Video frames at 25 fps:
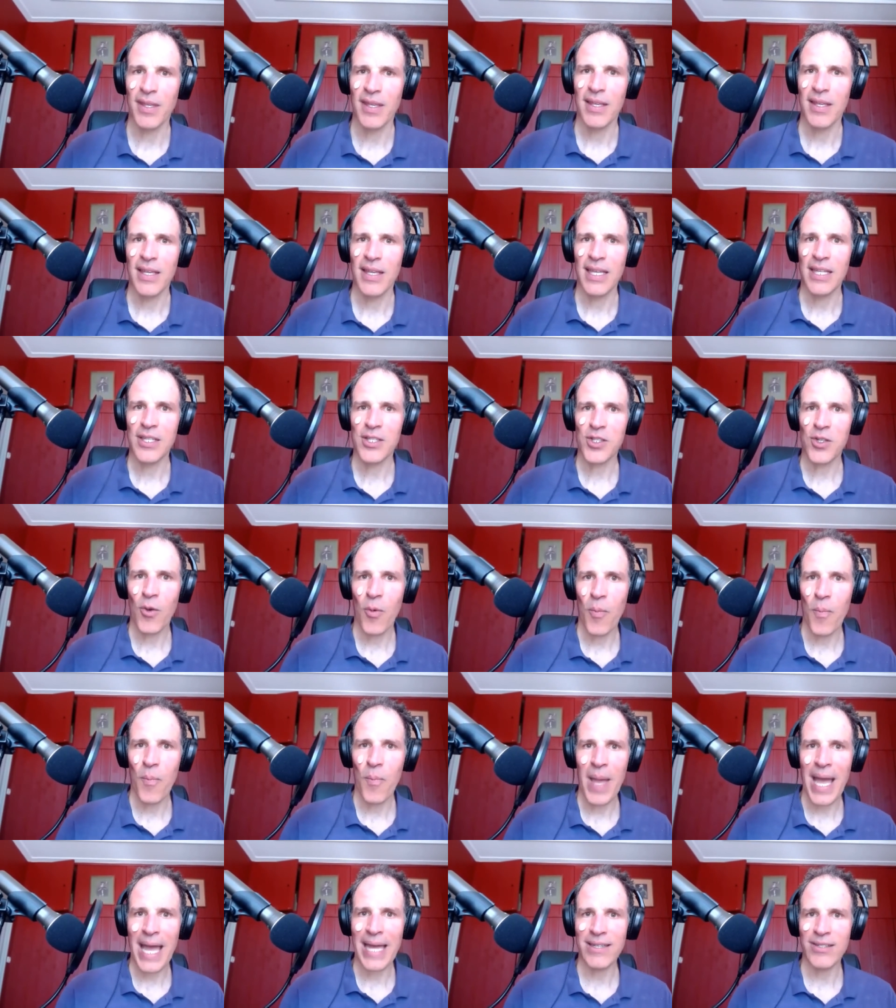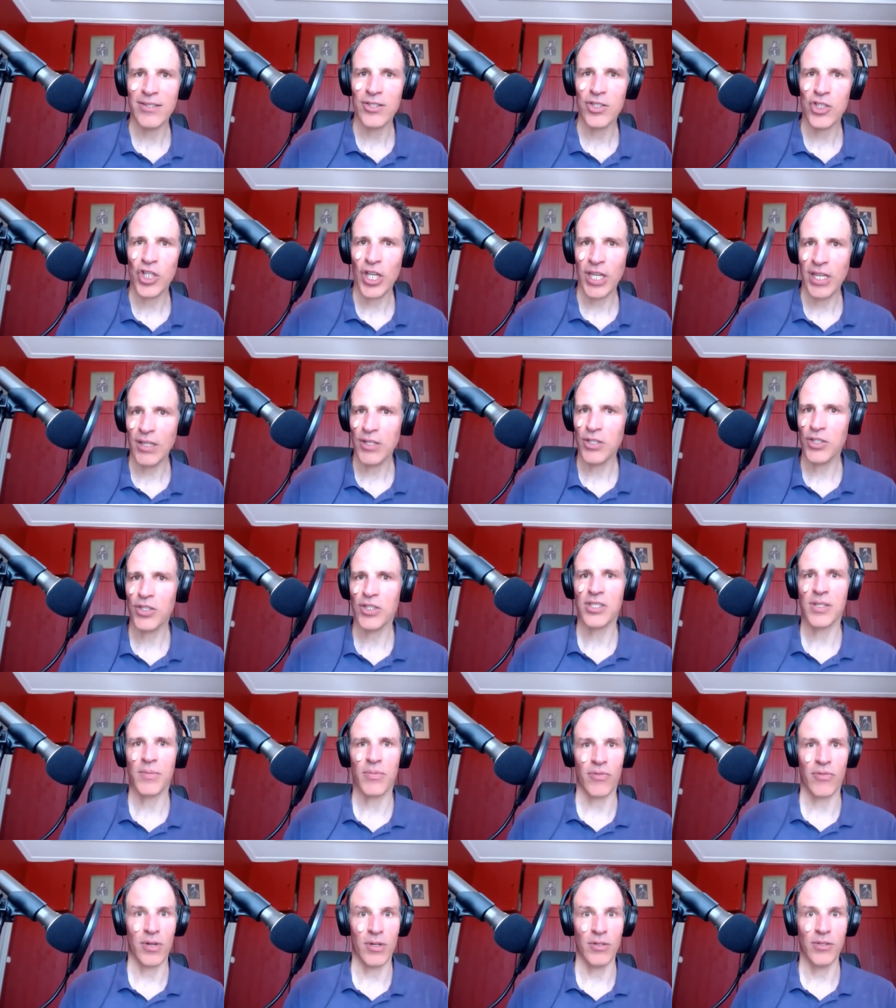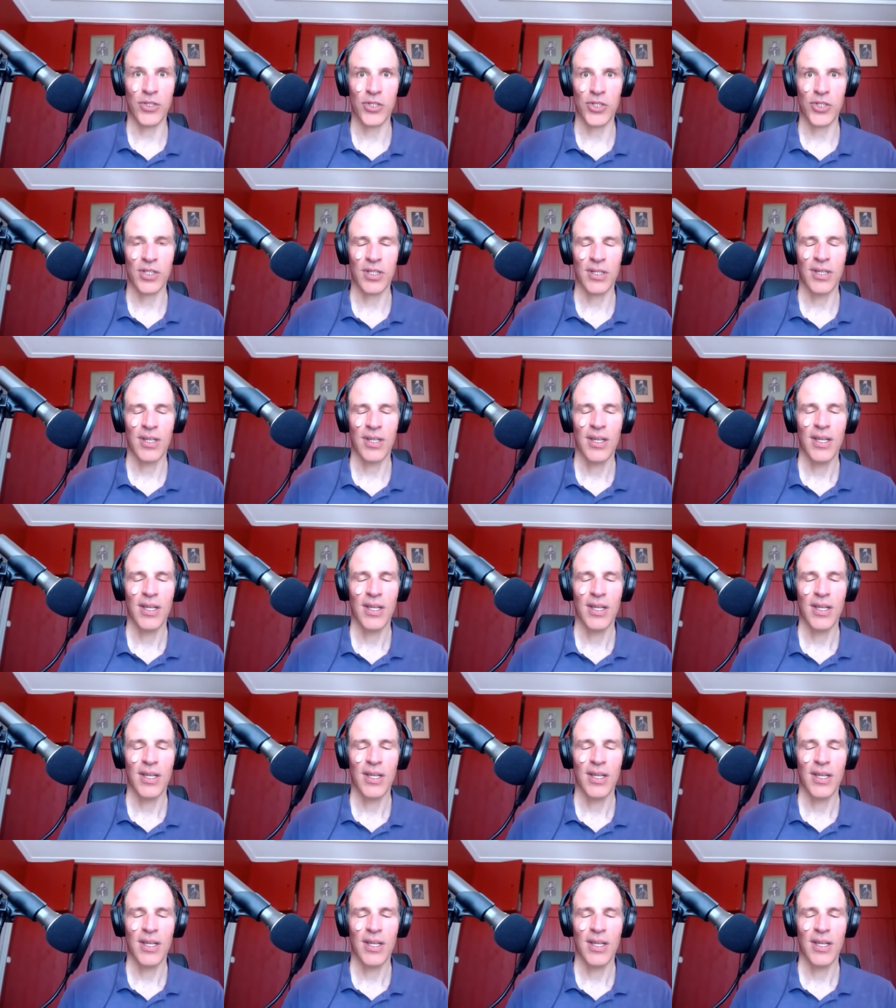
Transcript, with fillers: And so Matt changed his approach